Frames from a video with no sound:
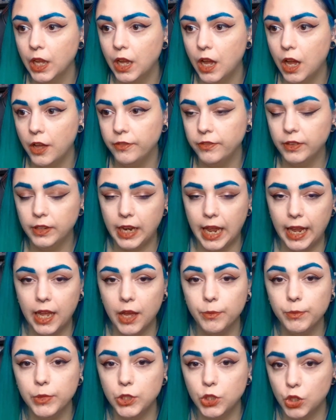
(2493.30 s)
of like a
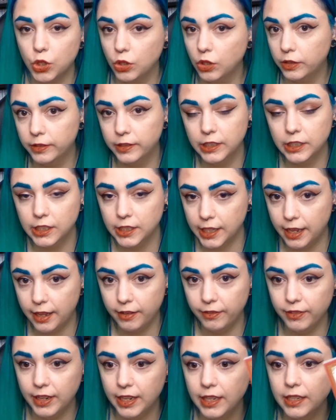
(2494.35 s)
mature
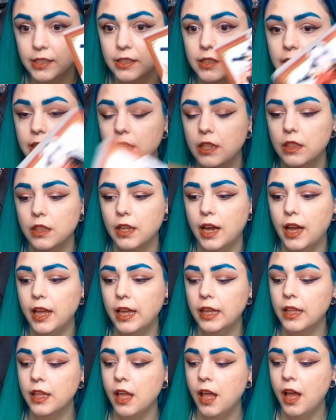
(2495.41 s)
series than that.
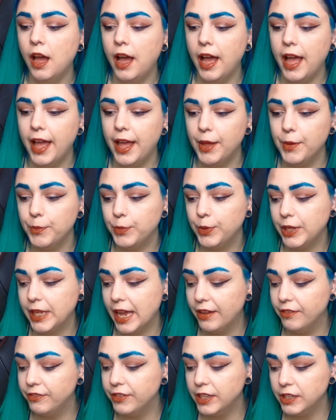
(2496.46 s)
But yeah,
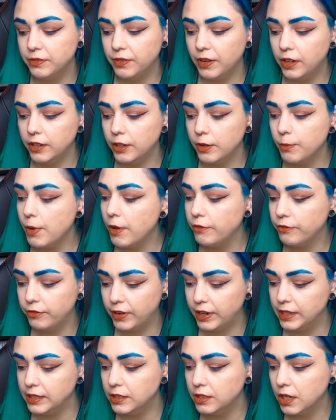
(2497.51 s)
first volume,
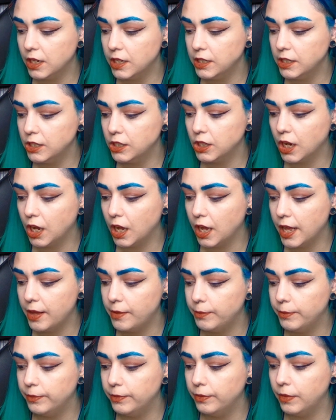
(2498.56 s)
very solid start.
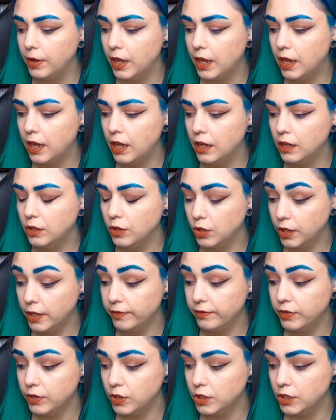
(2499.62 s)
I'm looking
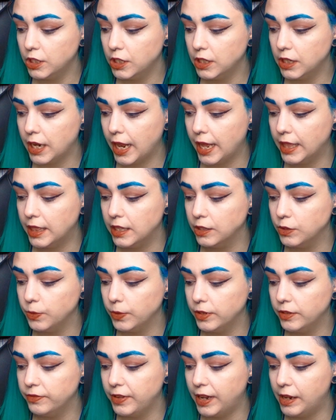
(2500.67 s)
forward to like this one
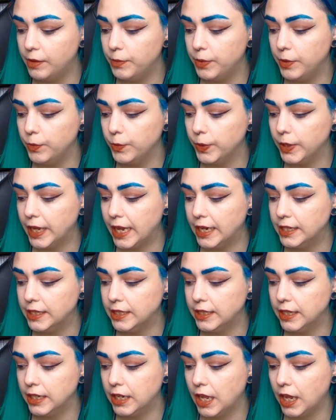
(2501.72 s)
developing. We get to
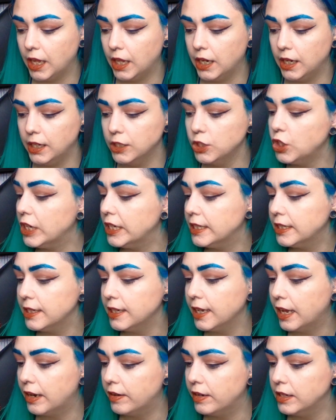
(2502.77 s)
see like an interesting
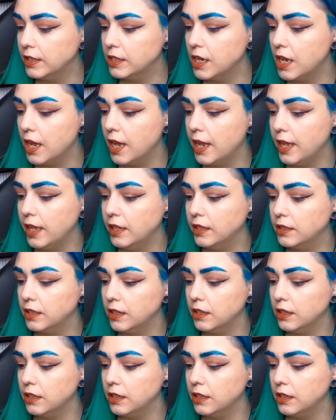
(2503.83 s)
character is